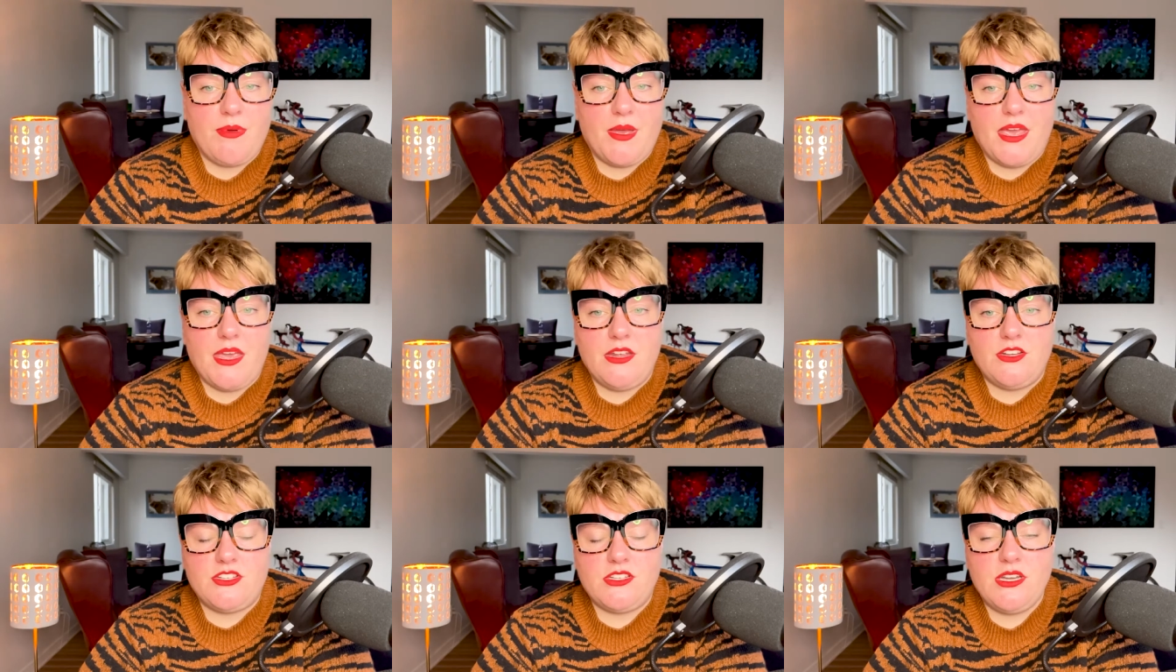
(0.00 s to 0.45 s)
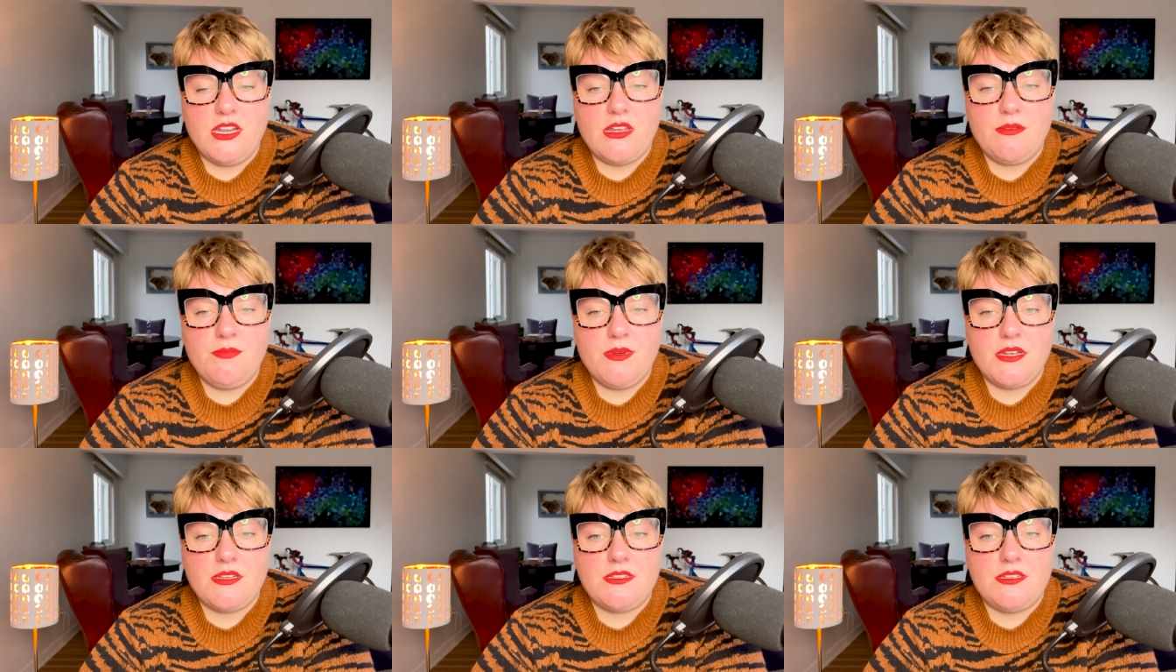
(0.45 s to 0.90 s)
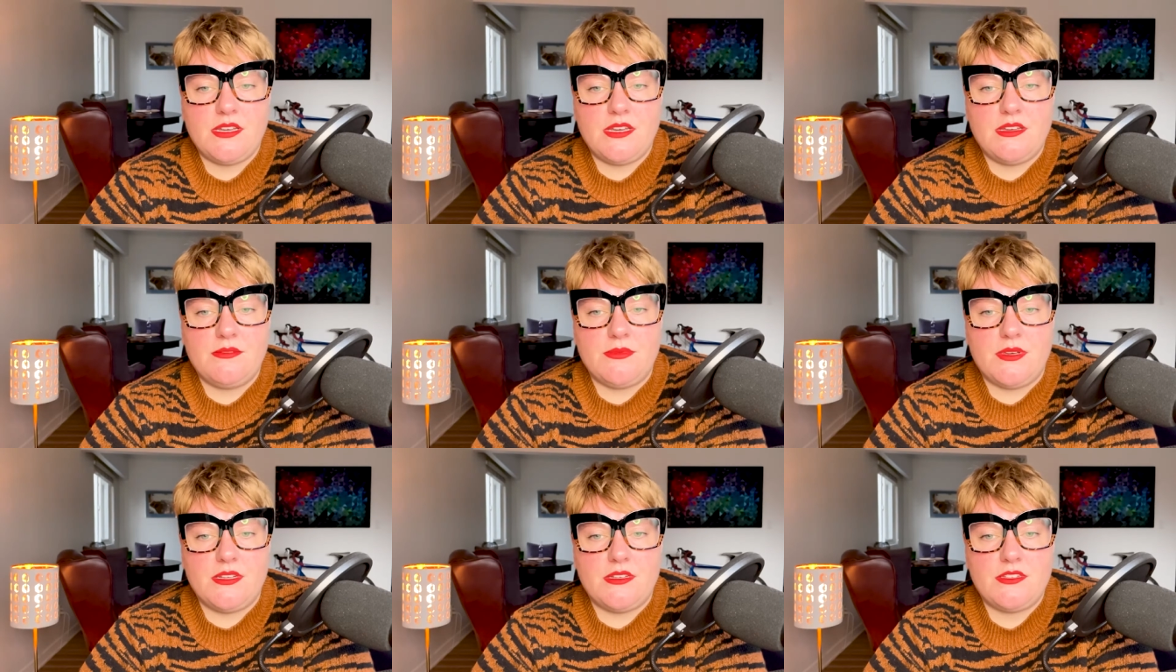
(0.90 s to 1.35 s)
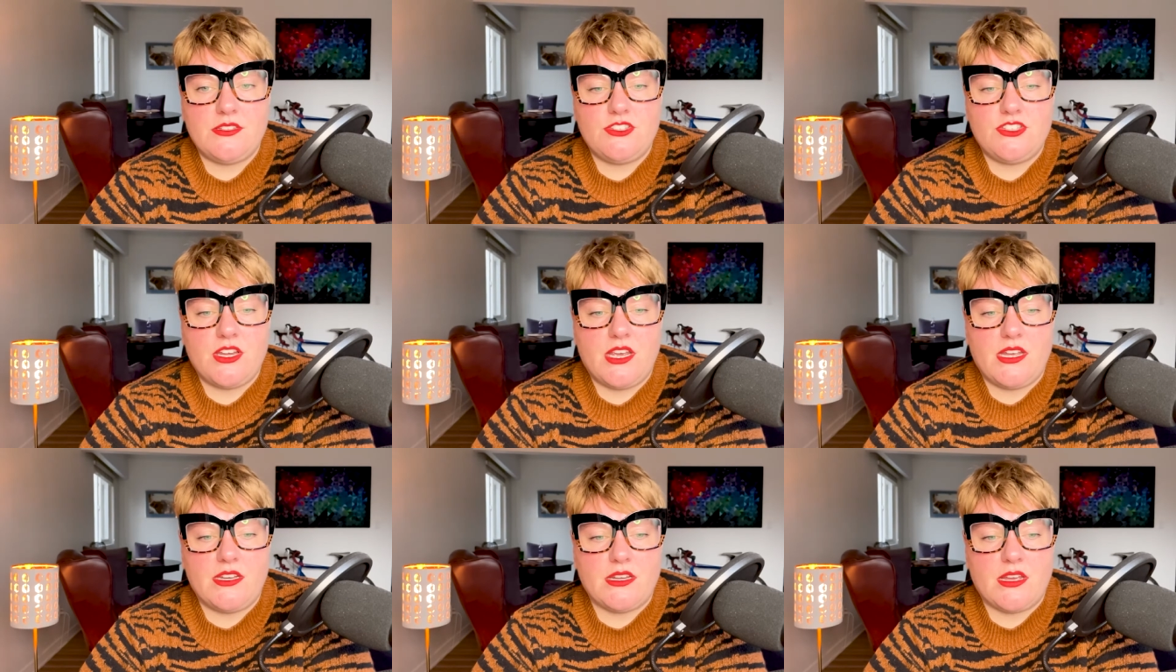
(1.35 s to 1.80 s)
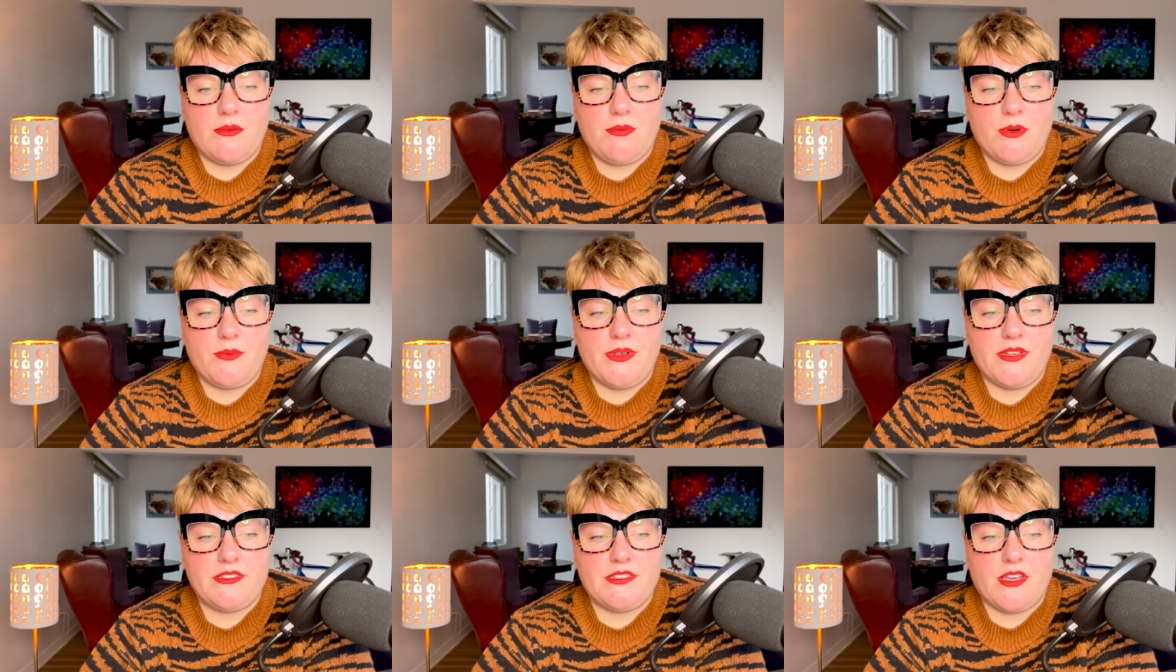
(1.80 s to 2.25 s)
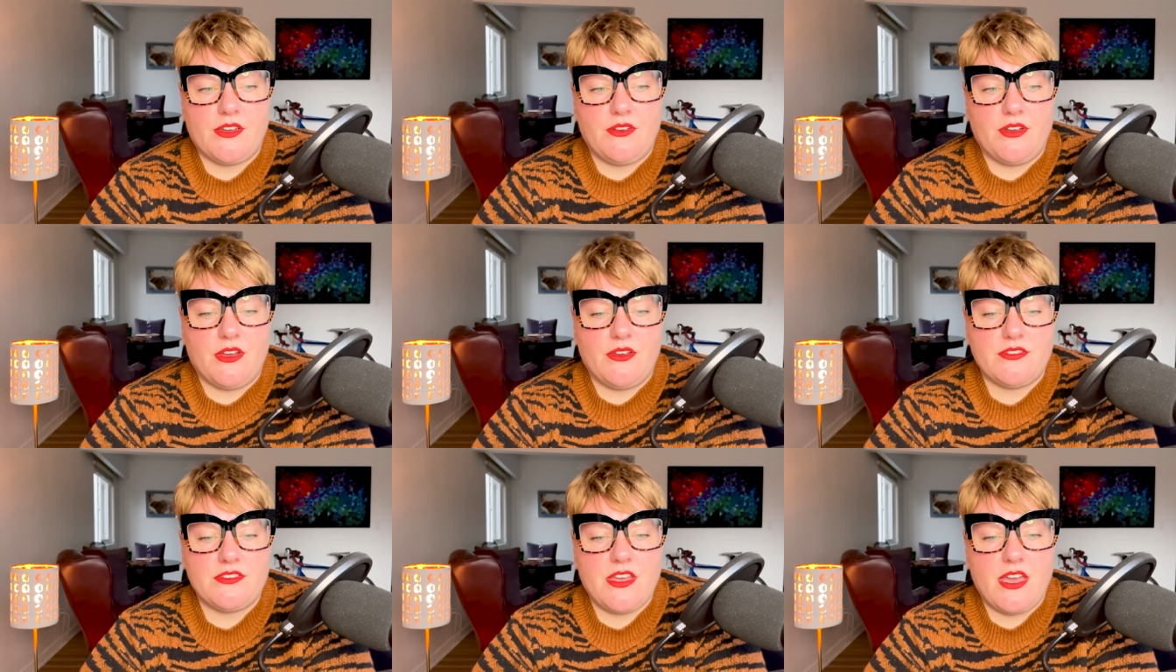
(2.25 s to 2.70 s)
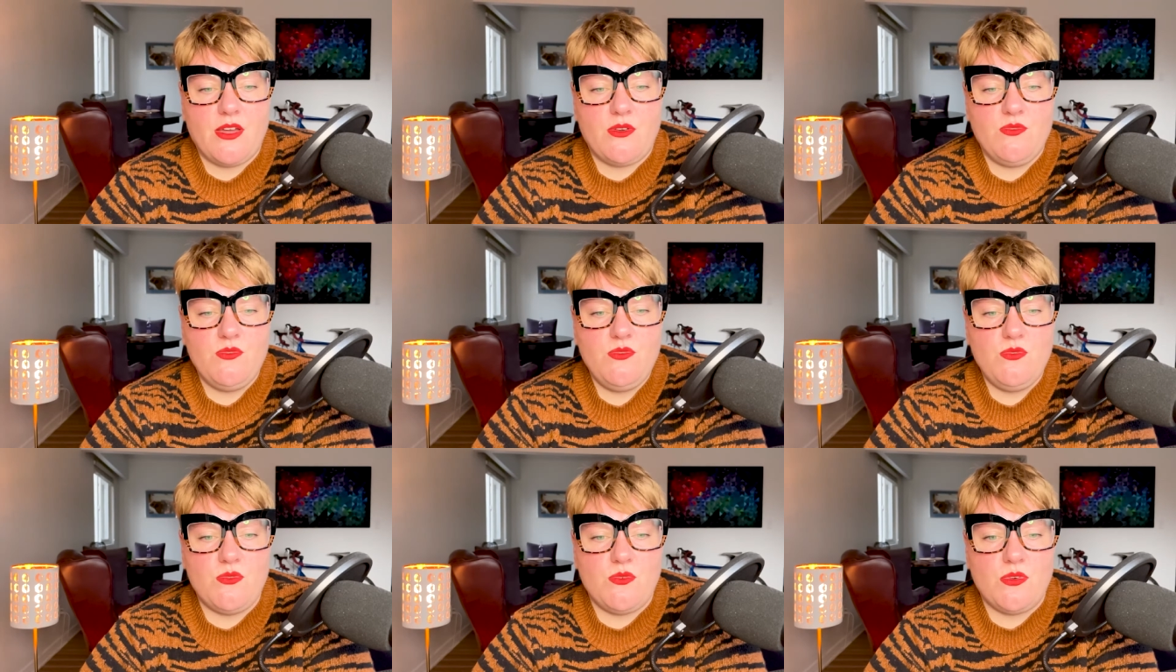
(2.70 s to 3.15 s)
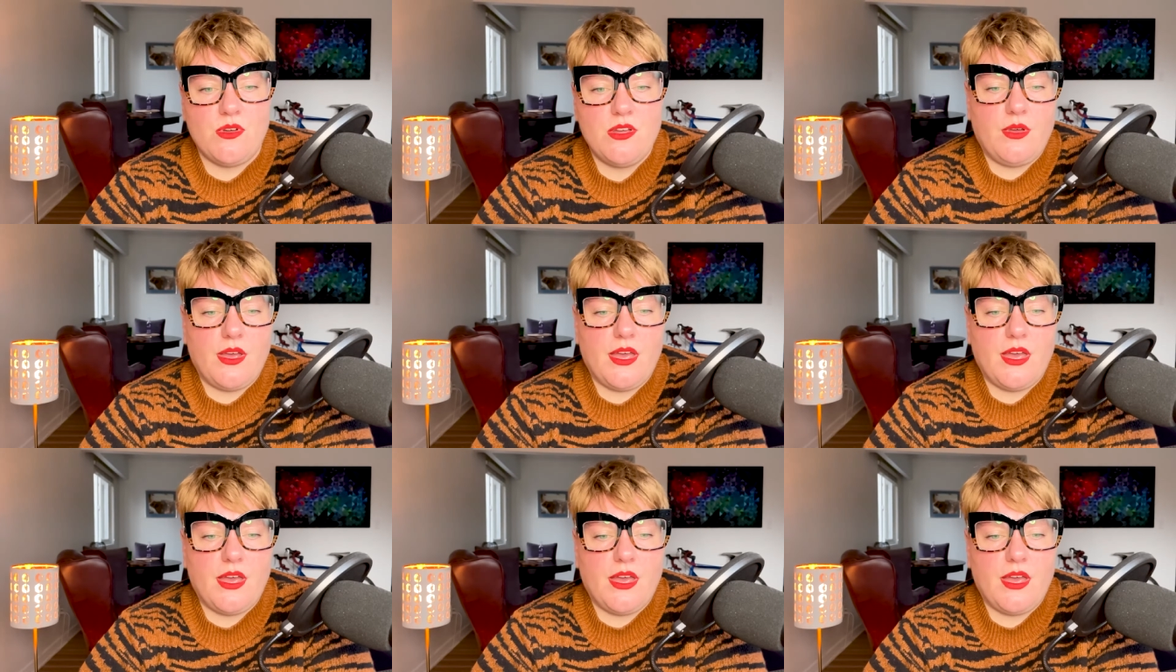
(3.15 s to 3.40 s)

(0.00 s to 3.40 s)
page. Nic McDermid shared a couple of weeks ago, and I was like, "Ooh!"